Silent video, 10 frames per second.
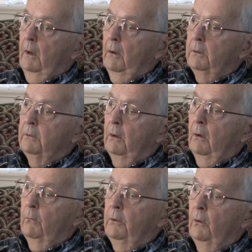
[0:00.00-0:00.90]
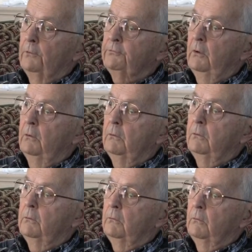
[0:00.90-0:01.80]
But uh, we also,
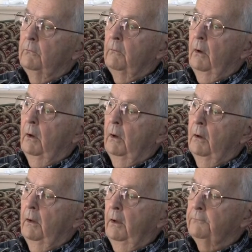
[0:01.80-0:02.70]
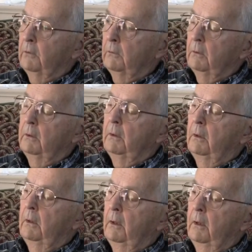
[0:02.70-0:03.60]
uh, after,
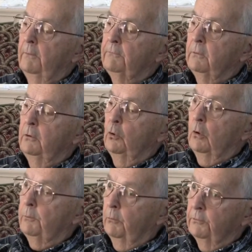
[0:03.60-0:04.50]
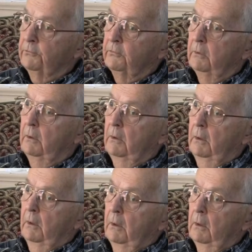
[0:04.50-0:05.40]
after York was
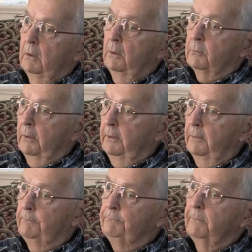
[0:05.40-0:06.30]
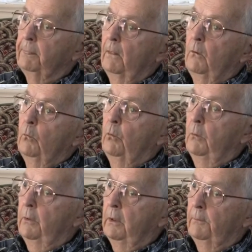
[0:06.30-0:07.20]
uh, liberated, we
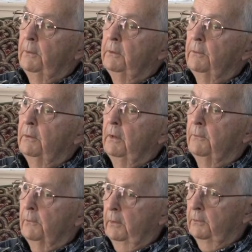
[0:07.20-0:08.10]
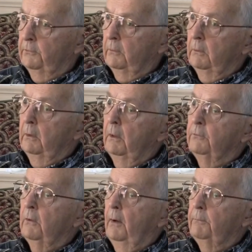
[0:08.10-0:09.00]
went up into the Netherlands and
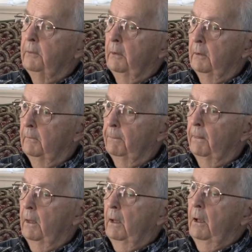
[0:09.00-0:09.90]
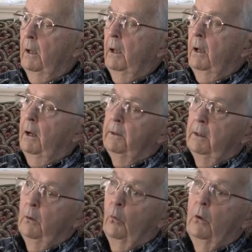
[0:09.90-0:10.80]
dropped there, and
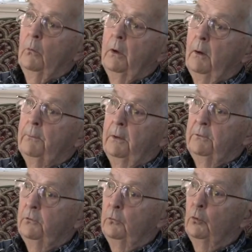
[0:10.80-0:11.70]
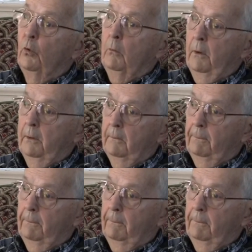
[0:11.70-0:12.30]
then all the way up into Norway.